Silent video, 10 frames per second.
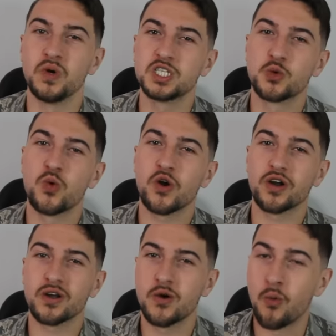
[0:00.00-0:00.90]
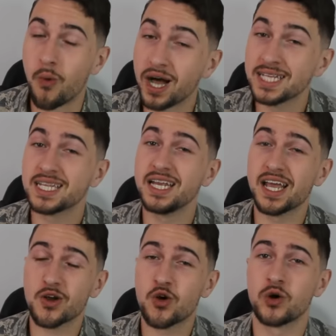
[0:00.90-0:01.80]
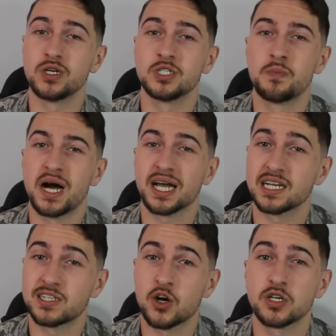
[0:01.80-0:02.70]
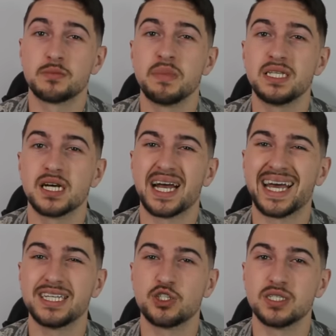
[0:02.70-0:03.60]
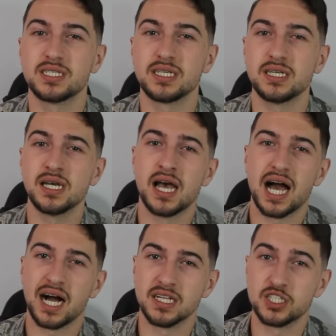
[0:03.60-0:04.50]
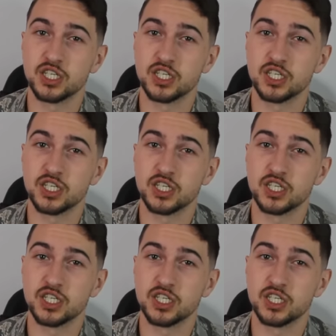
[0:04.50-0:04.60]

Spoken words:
which were widely encouraged by Qatar's media agency, Al